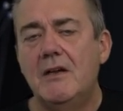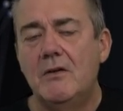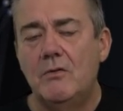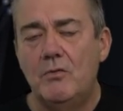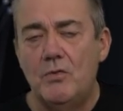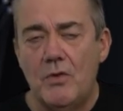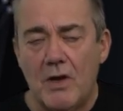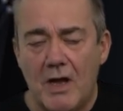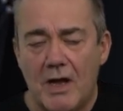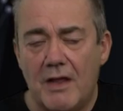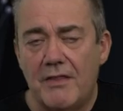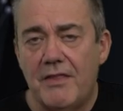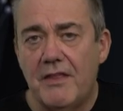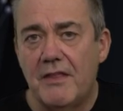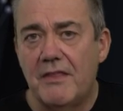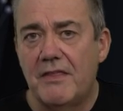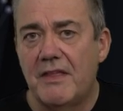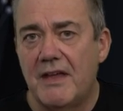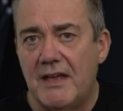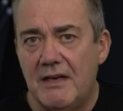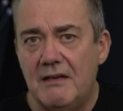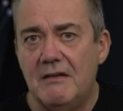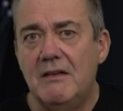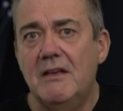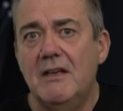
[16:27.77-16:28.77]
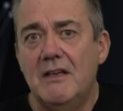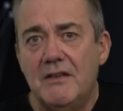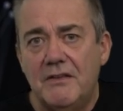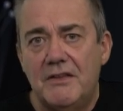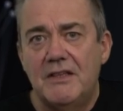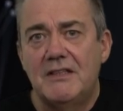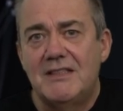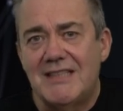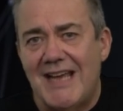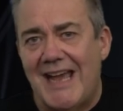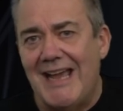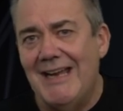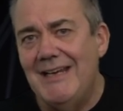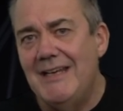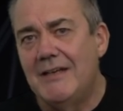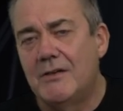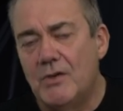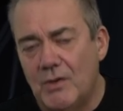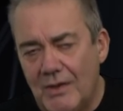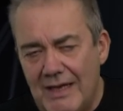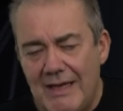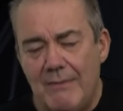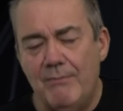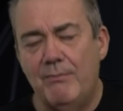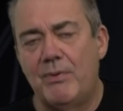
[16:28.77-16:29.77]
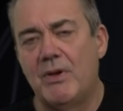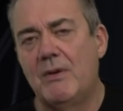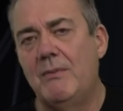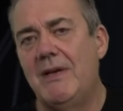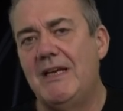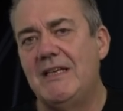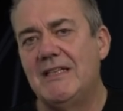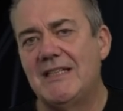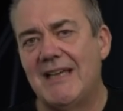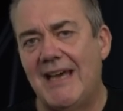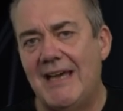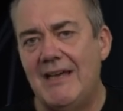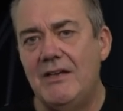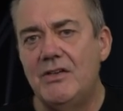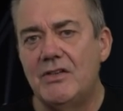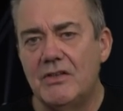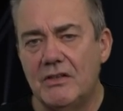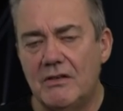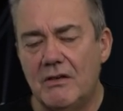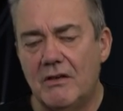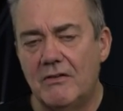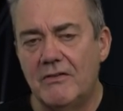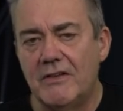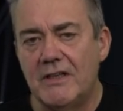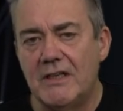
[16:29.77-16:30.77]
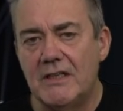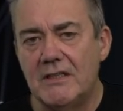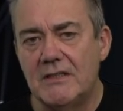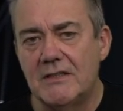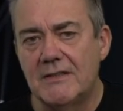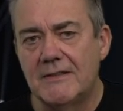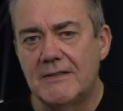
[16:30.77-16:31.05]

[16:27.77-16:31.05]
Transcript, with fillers: rather than the technical implementation of it.